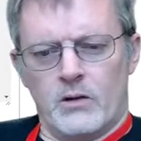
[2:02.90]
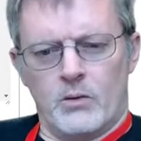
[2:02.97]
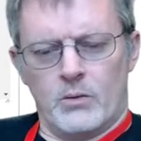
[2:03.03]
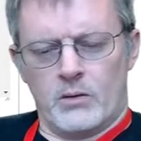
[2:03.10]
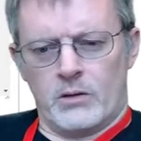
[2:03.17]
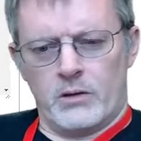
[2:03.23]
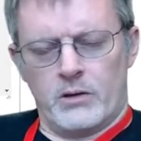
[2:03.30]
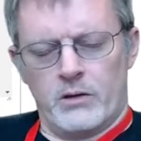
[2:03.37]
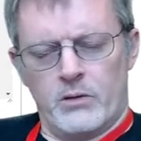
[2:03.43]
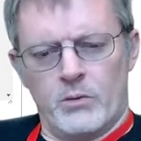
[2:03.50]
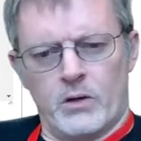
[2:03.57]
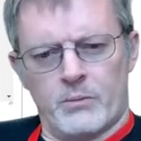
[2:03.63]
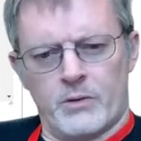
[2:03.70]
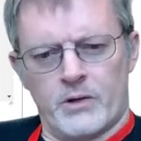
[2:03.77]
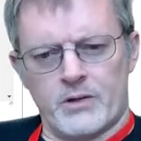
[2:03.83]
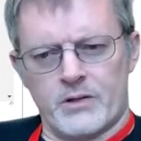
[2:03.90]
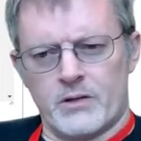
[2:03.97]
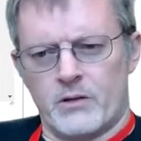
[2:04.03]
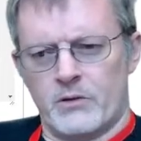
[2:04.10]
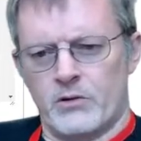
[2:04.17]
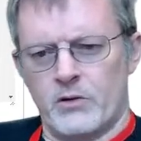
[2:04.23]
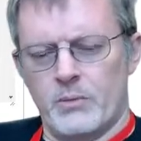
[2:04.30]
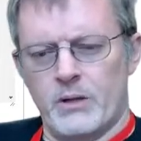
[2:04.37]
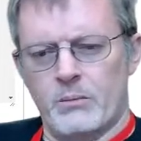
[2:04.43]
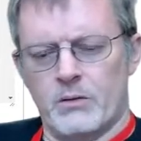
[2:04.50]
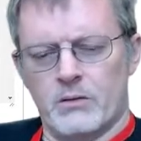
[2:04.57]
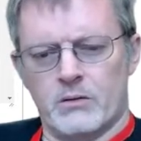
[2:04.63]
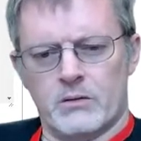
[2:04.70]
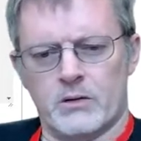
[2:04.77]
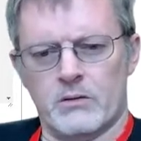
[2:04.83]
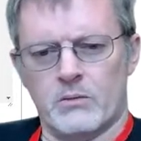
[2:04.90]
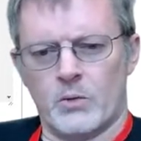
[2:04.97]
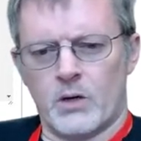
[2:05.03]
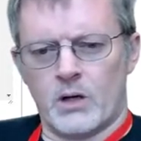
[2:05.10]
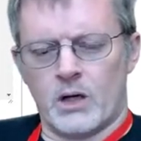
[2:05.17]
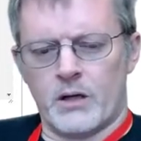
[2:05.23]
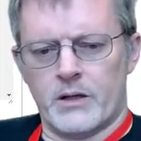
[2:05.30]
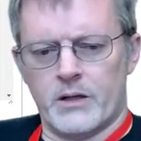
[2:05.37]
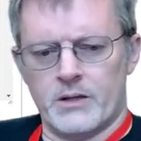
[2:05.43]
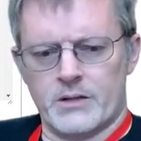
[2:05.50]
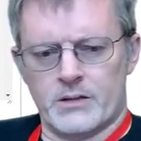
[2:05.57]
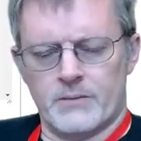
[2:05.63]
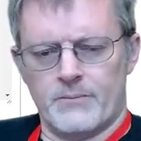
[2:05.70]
we're going to do one person or two people can work on this.